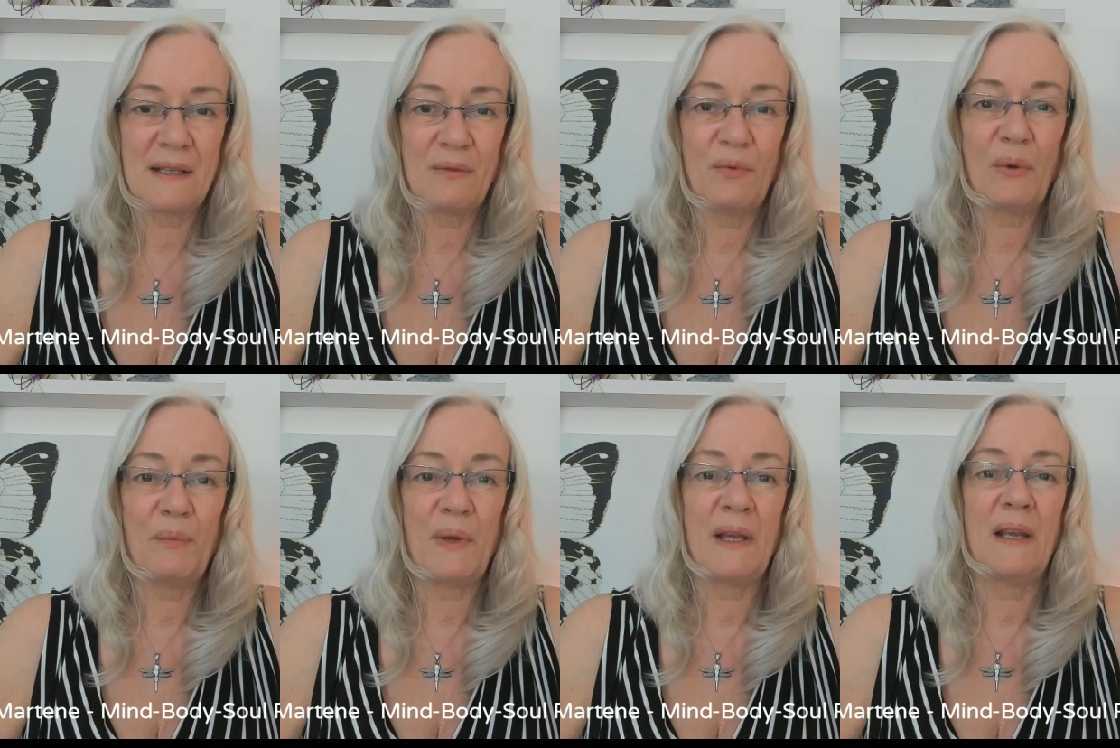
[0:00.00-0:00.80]
will
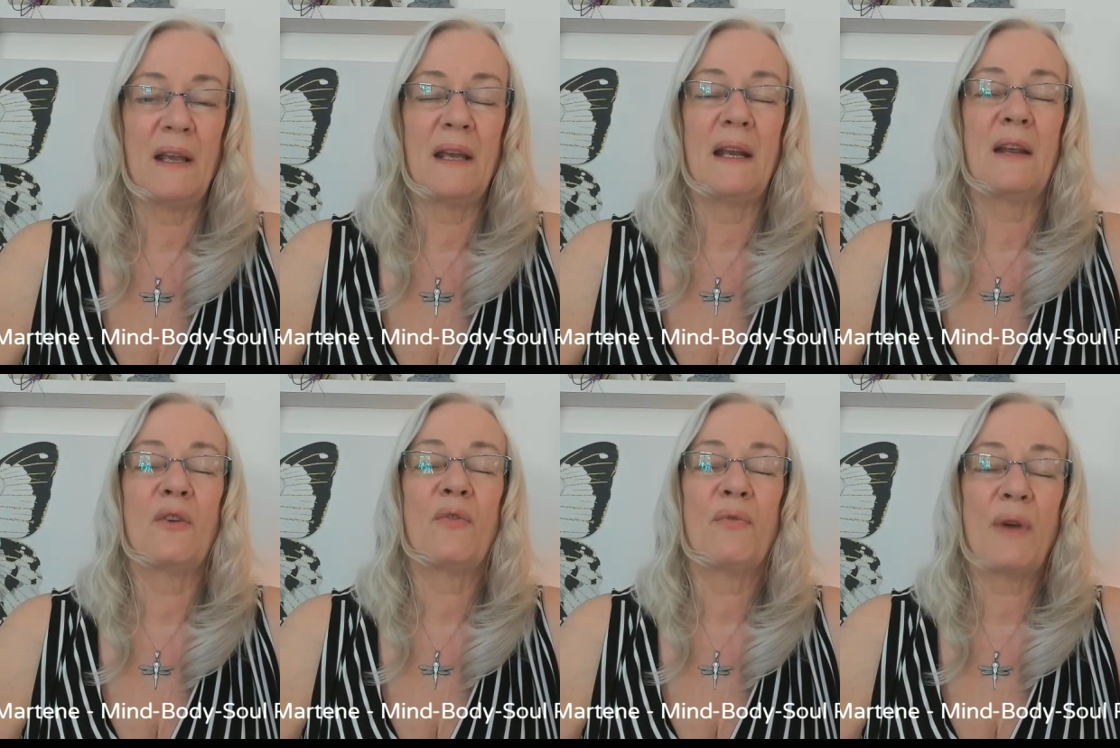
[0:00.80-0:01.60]
be an
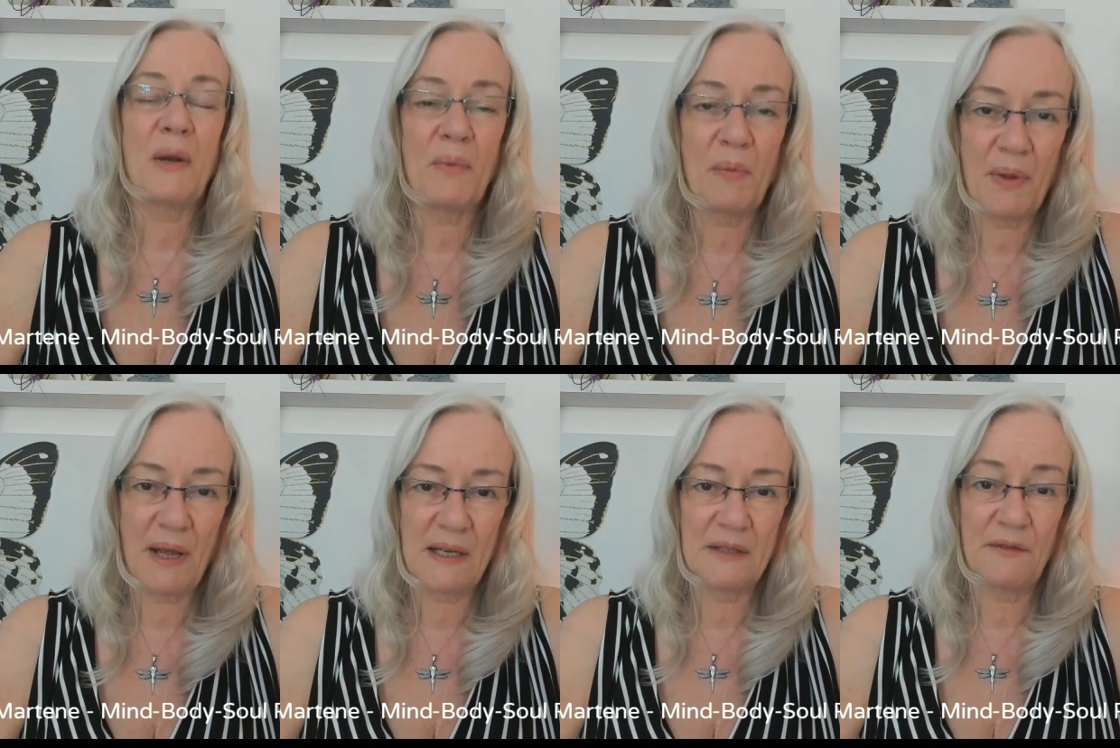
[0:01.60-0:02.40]
incredible
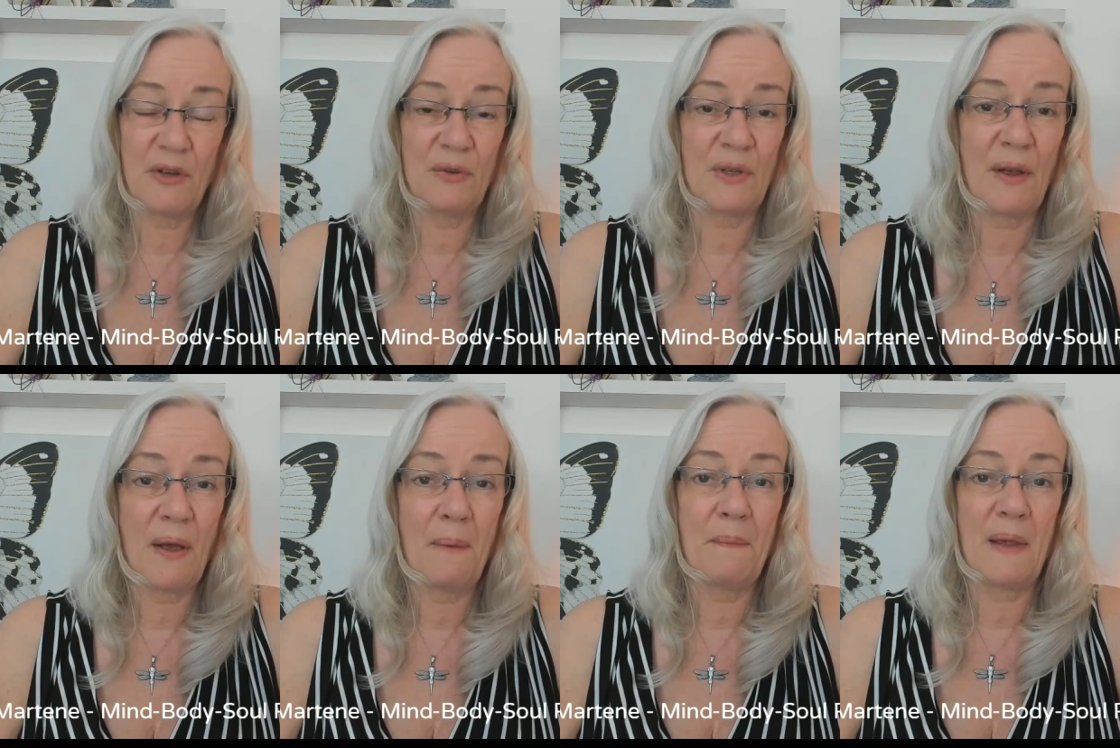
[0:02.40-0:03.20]
place for you to
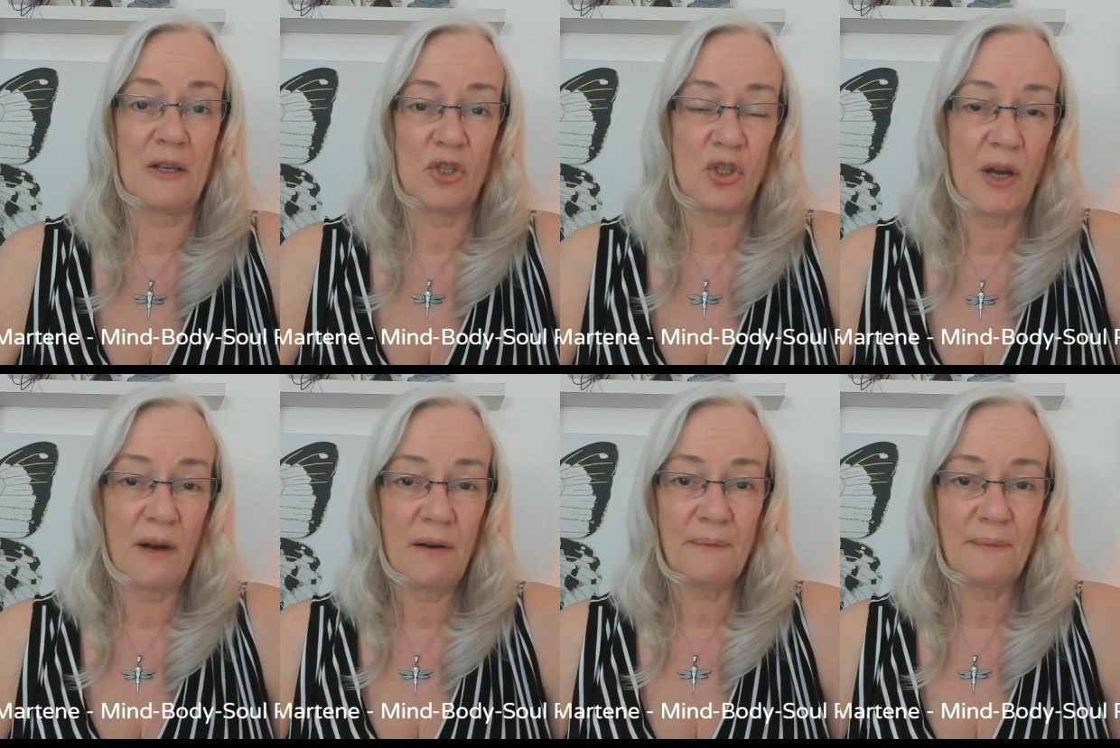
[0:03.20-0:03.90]
come and share